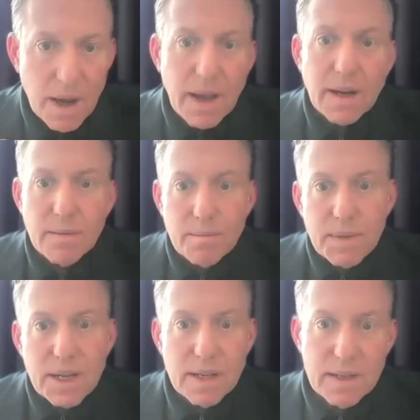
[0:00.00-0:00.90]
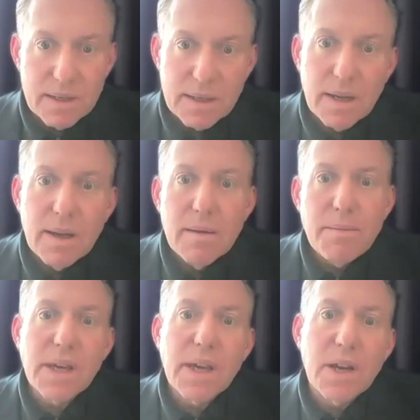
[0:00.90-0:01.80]
And it means
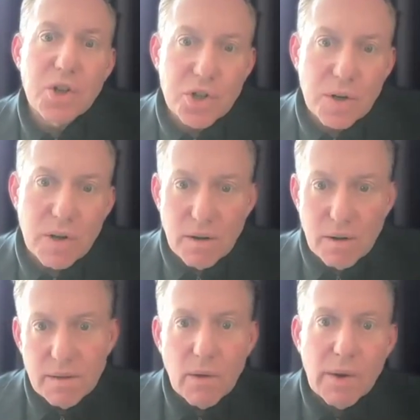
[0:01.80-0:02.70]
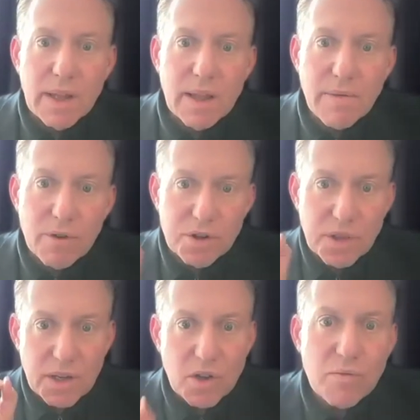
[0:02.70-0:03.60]
making sure that we leverage
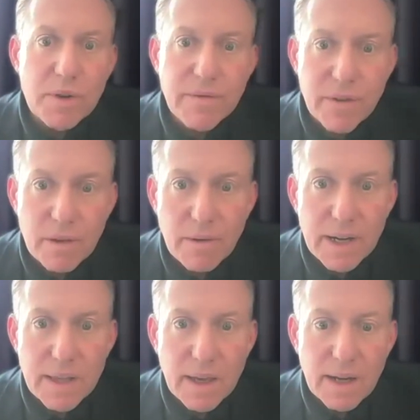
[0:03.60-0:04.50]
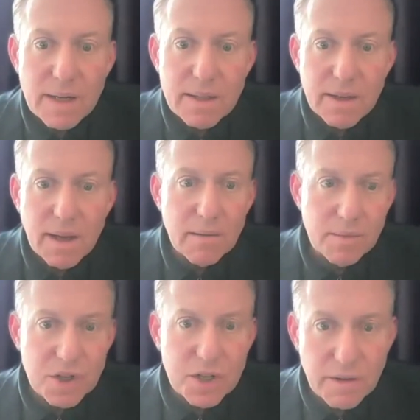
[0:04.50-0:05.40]
the human for the right things and the
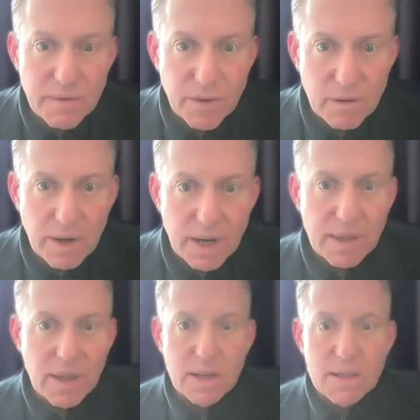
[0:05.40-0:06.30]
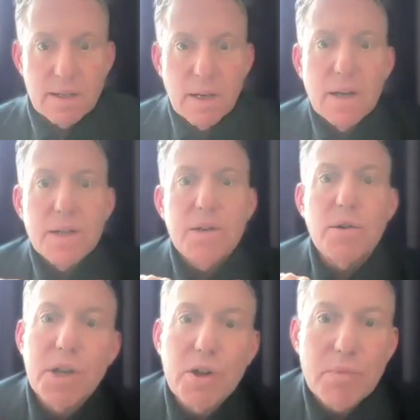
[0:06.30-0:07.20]
machine for the right things. So
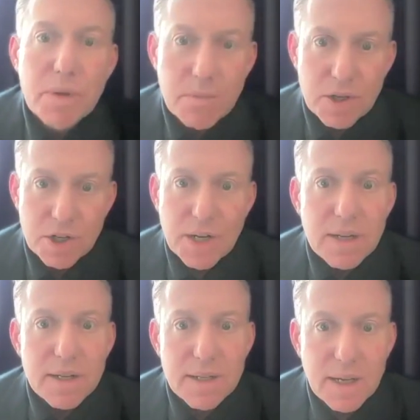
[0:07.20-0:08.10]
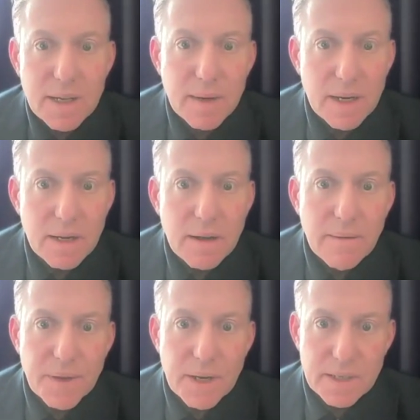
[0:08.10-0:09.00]
human machine teaming
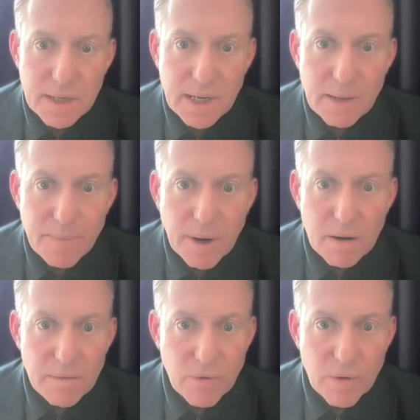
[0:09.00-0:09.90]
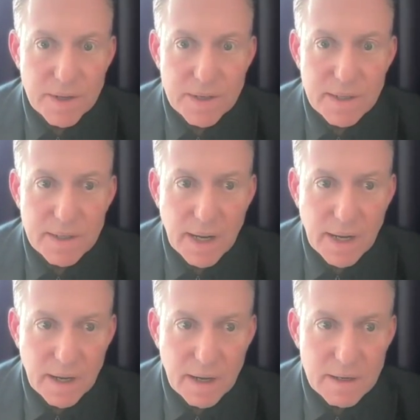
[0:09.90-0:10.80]
is a key part of where this is
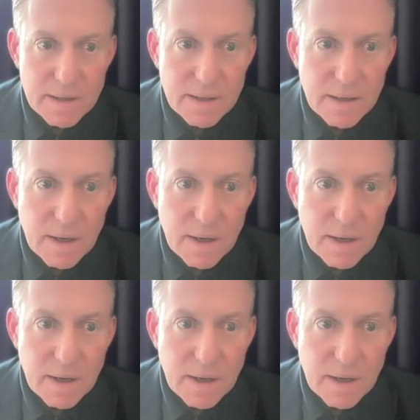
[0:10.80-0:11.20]
taking us.